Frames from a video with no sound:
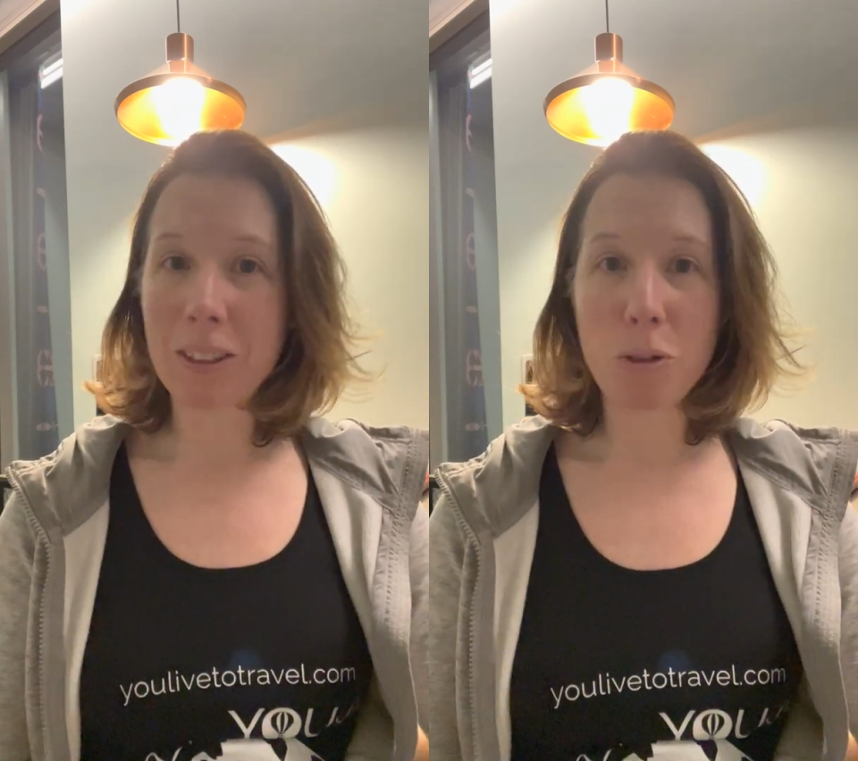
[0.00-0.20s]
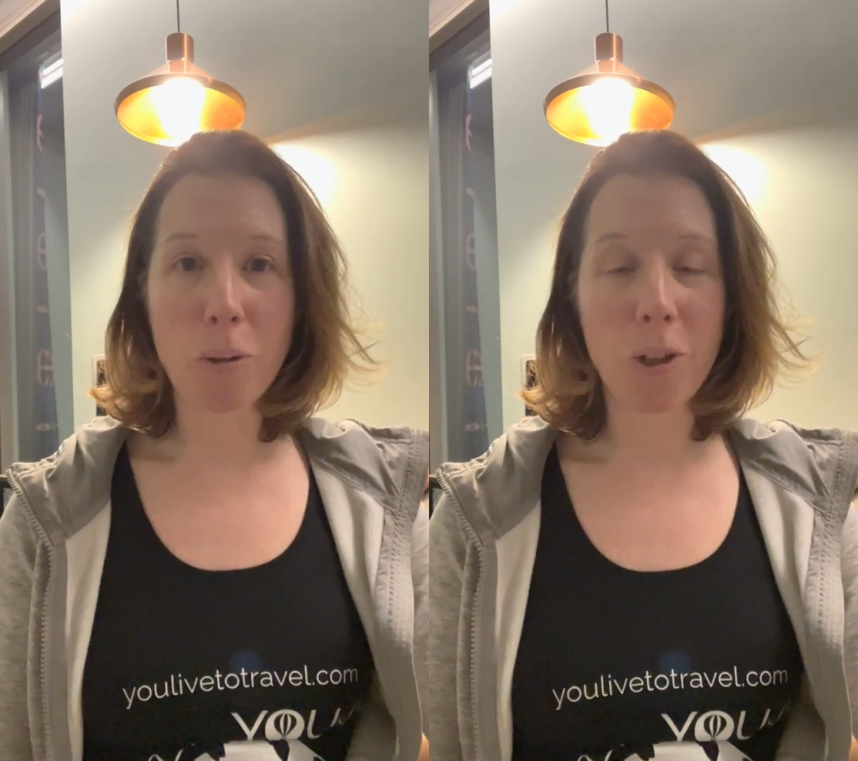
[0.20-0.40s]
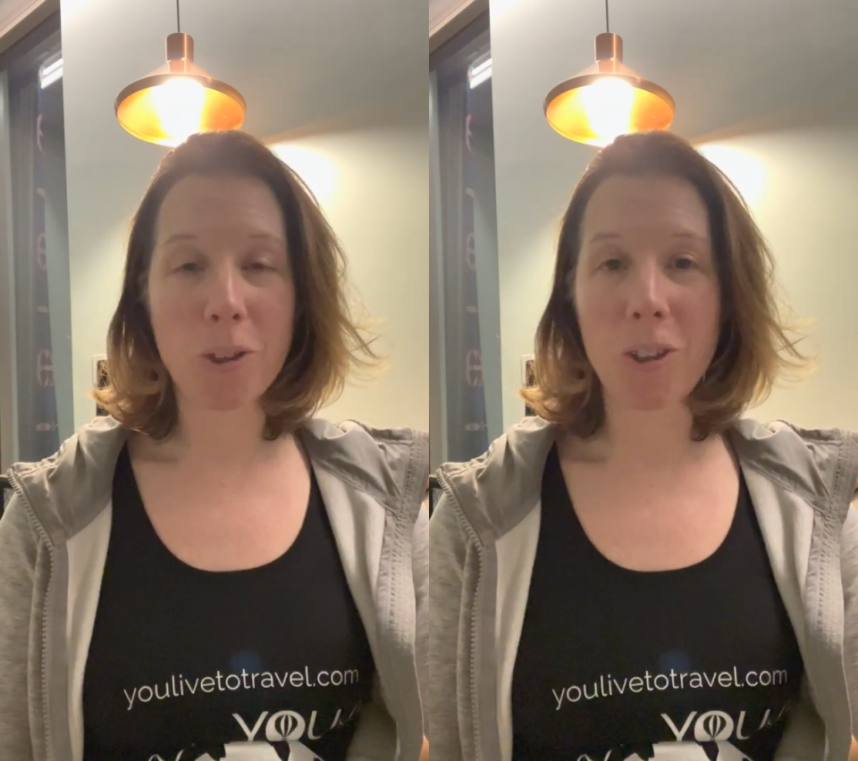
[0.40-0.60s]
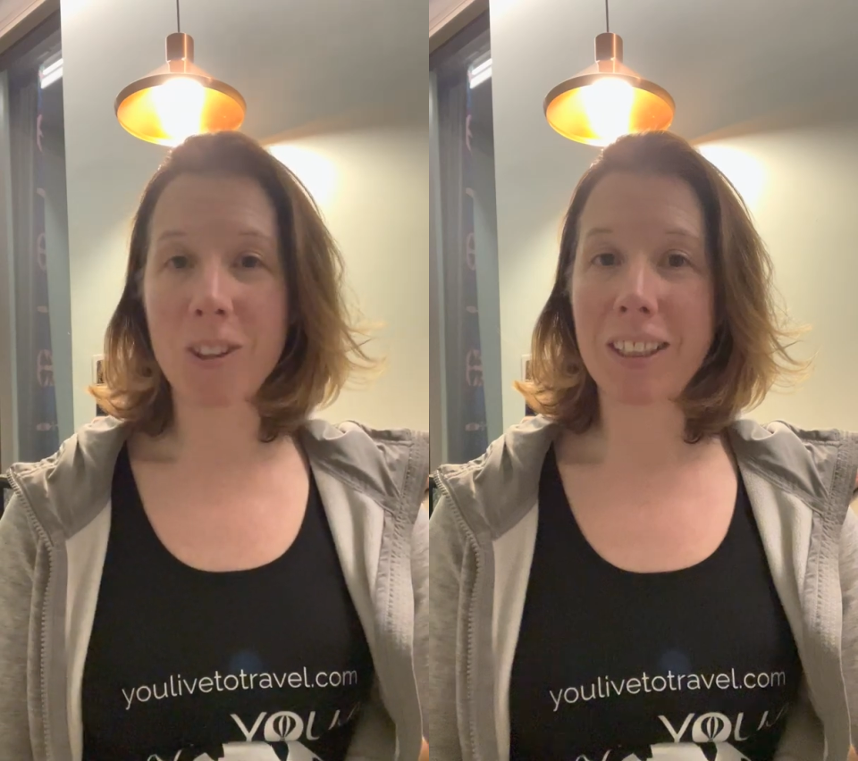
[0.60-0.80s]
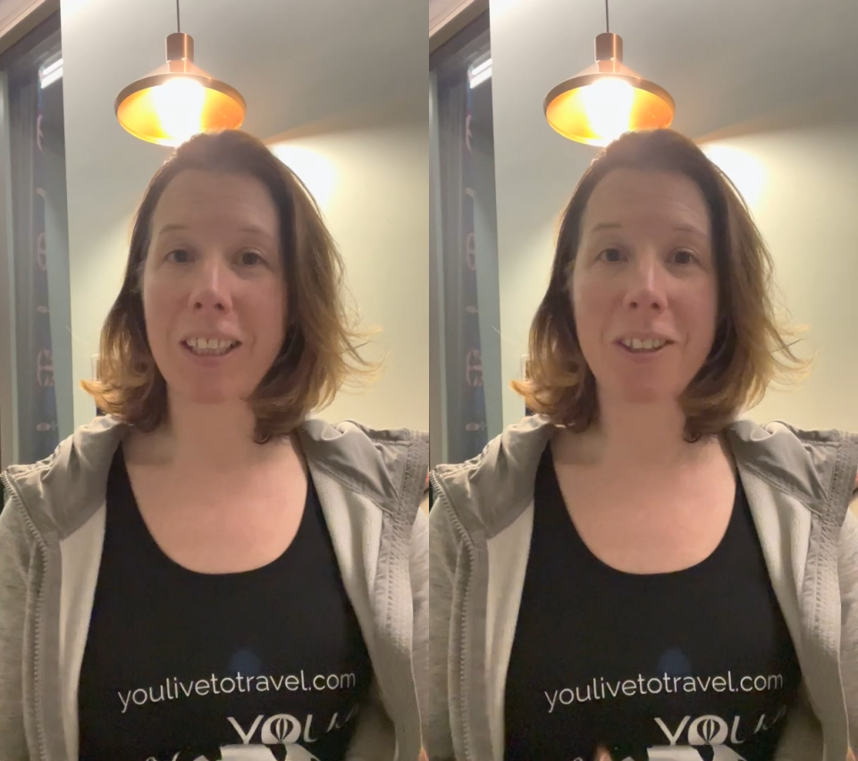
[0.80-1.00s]
new
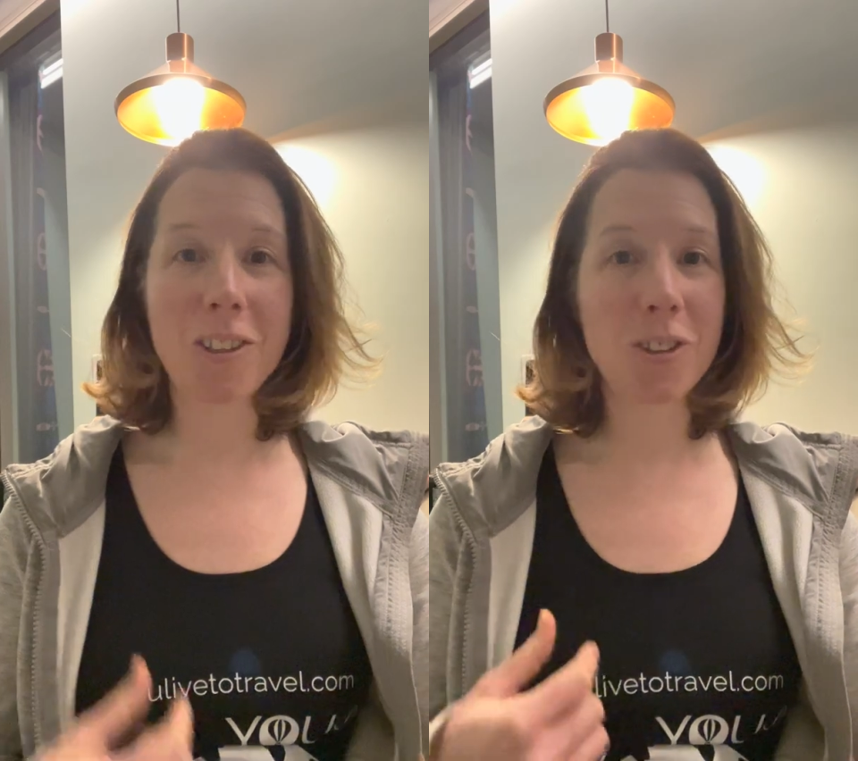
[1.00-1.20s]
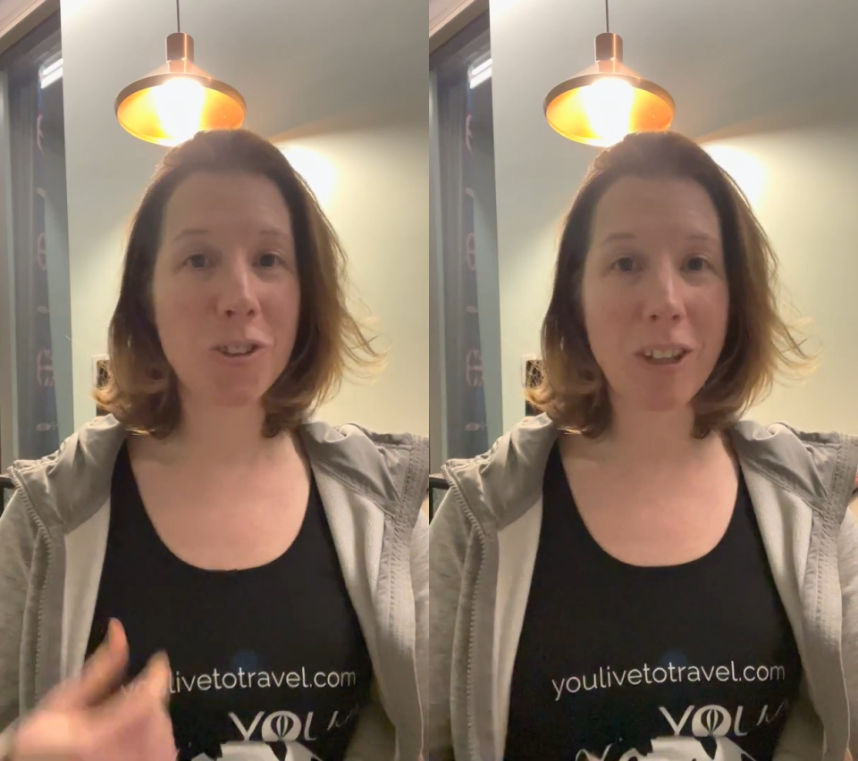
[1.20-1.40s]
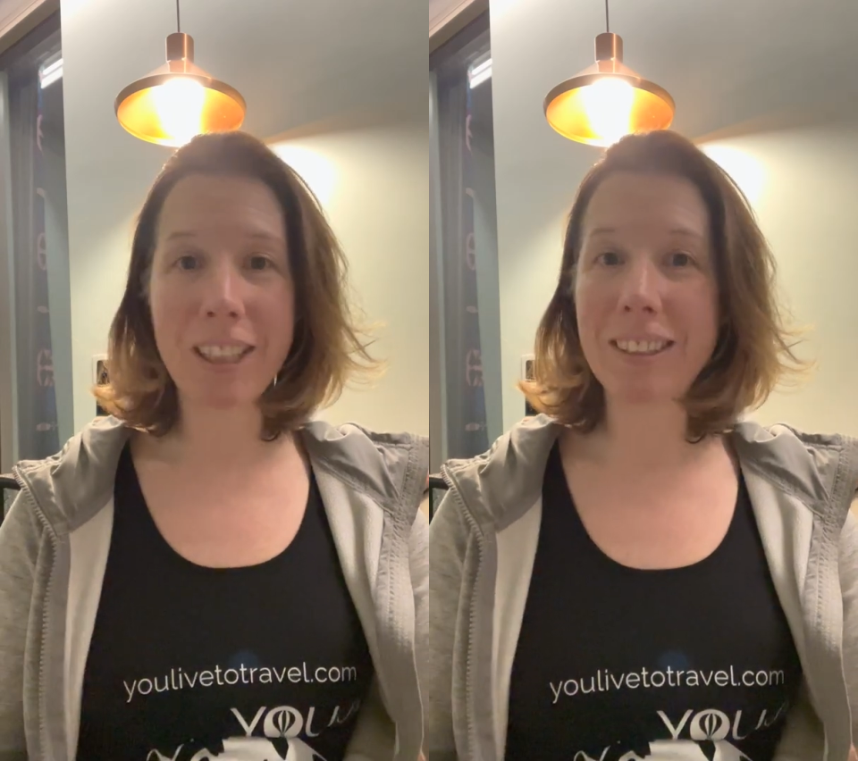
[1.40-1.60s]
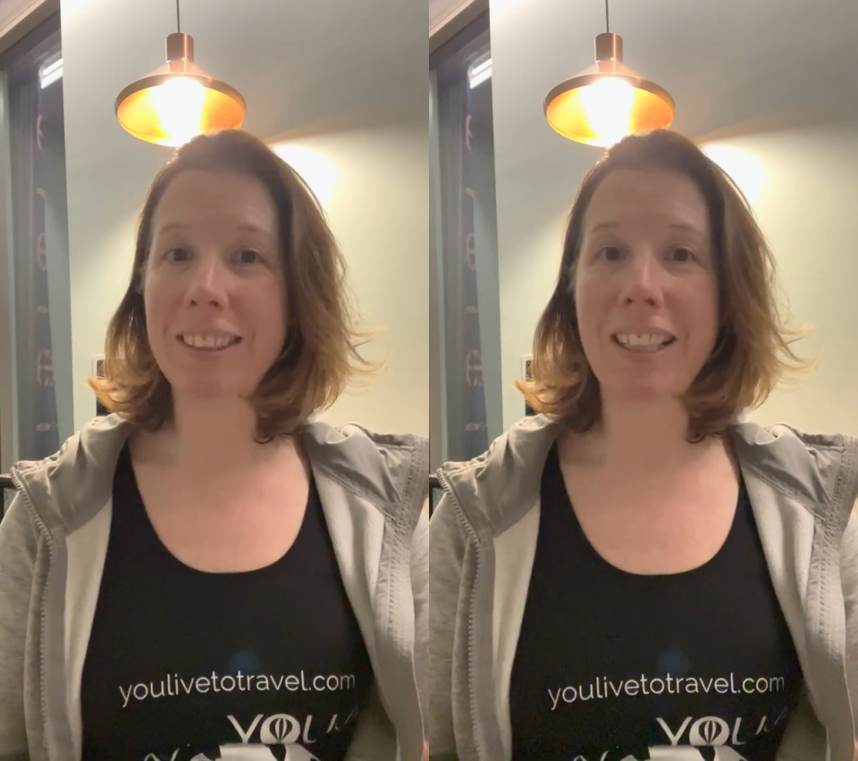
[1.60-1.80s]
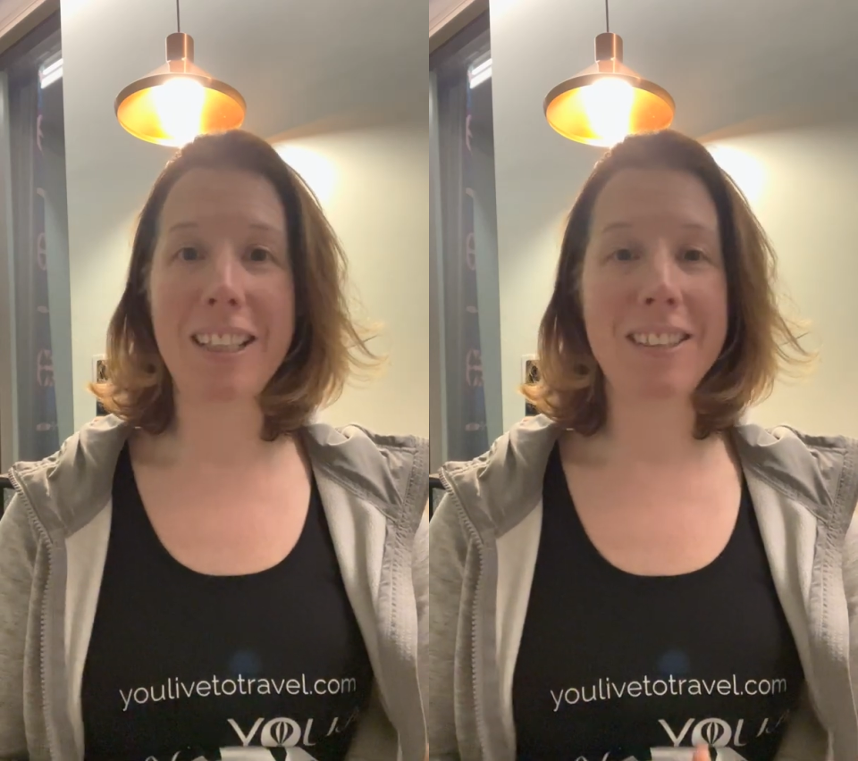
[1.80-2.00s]
partners like Trez
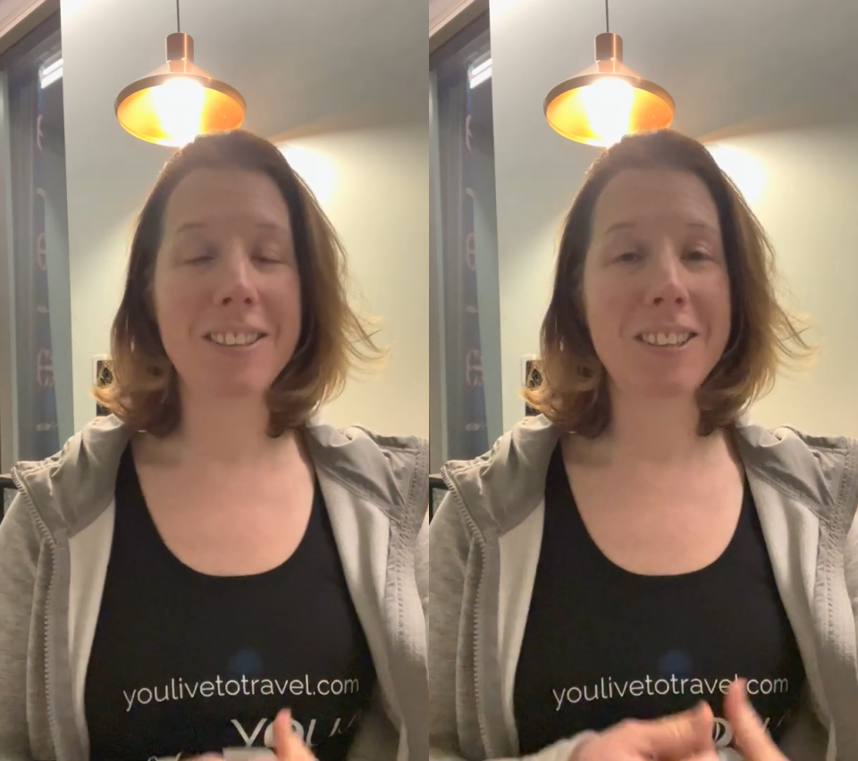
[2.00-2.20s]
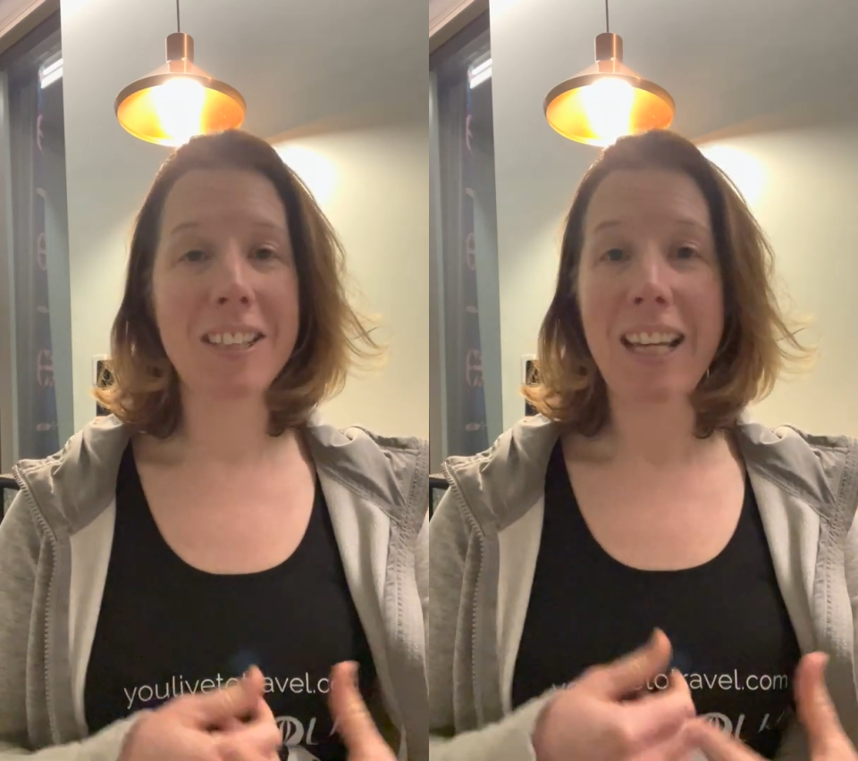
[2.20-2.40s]
and